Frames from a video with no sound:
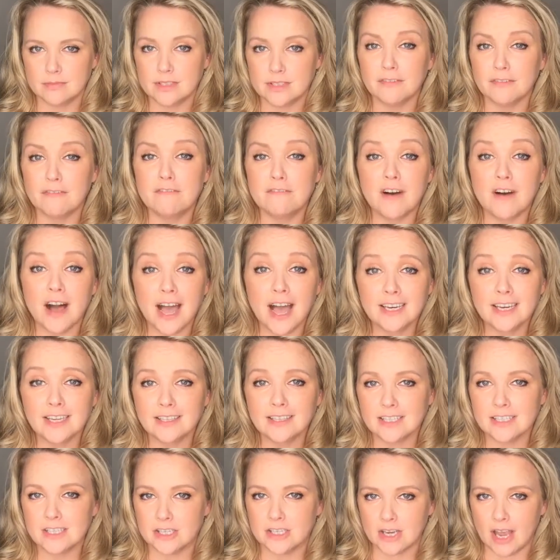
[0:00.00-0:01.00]
to
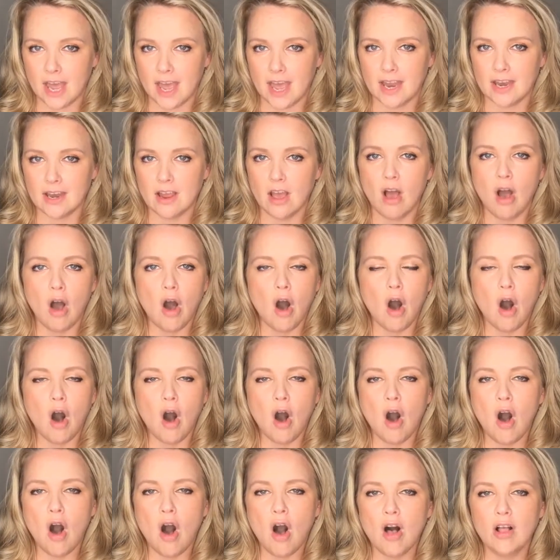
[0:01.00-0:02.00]
finally shed
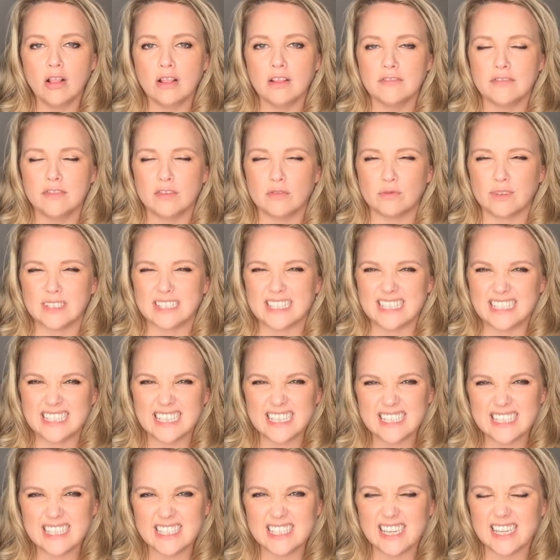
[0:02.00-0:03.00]
all of the
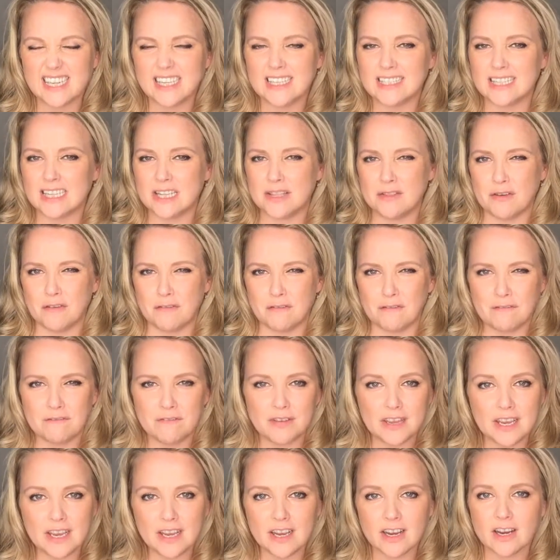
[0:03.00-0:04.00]
resistance and the
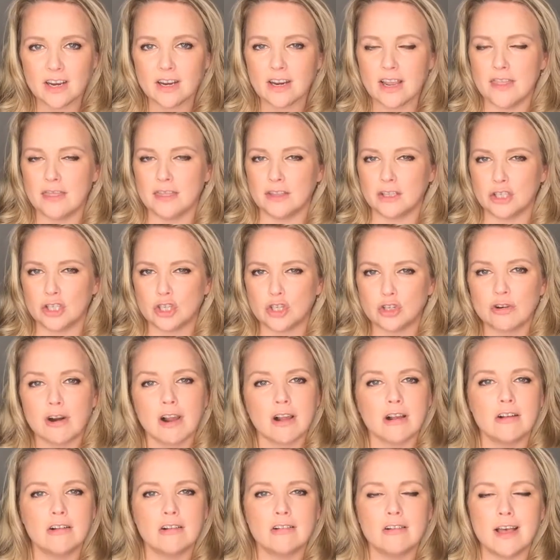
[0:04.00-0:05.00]
fear and the
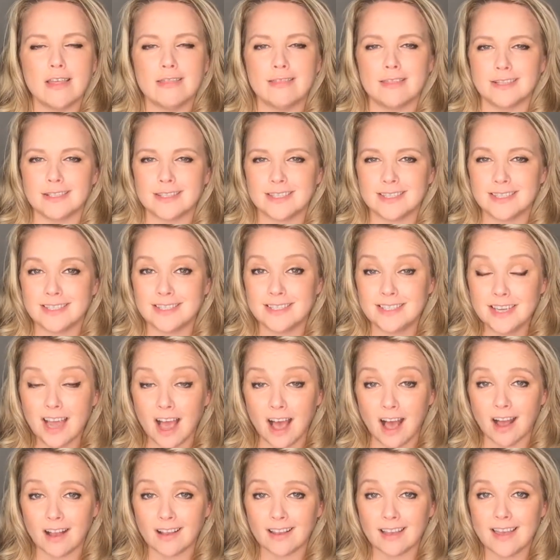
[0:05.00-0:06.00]
struggle and the
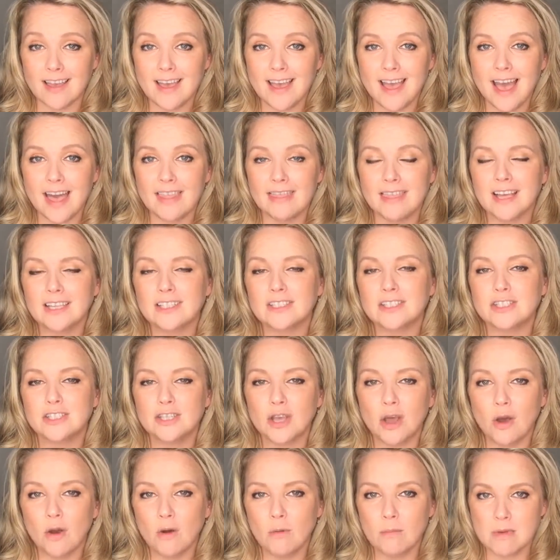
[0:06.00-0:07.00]
stuck that
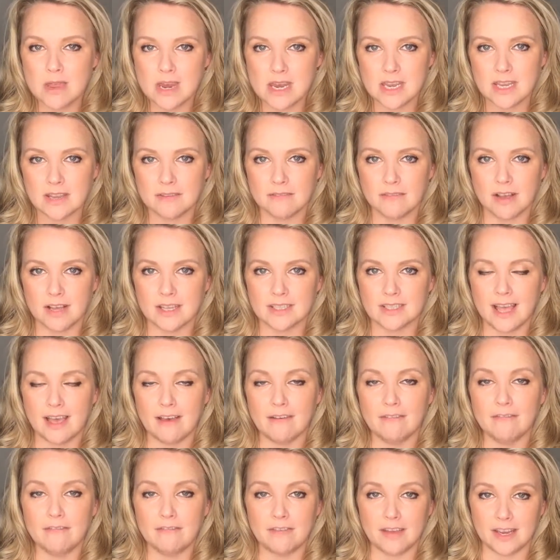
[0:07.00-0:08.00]
so many of us
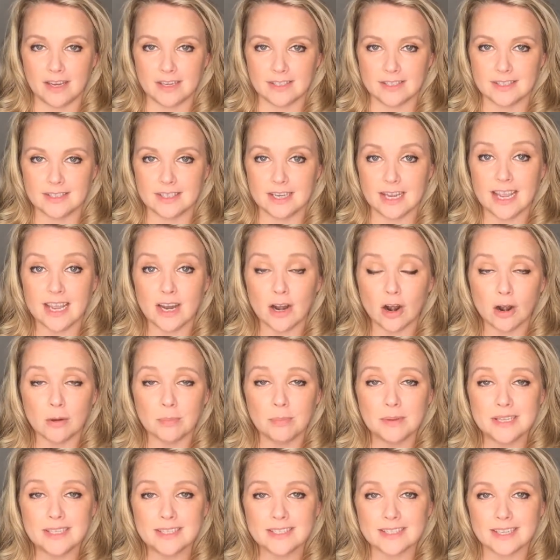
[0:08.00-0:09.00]
have faced in our
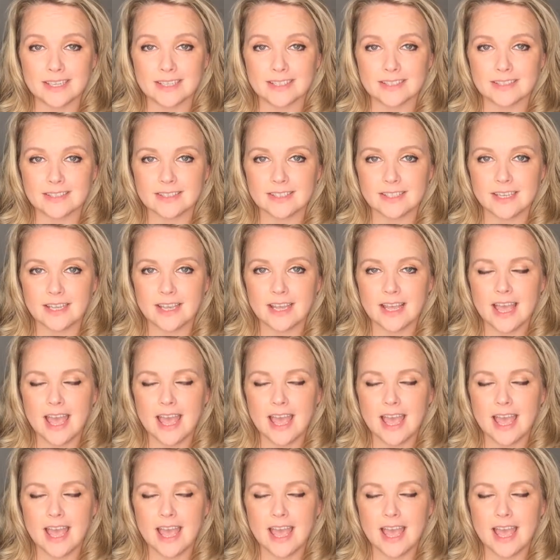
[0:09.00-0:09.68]
business.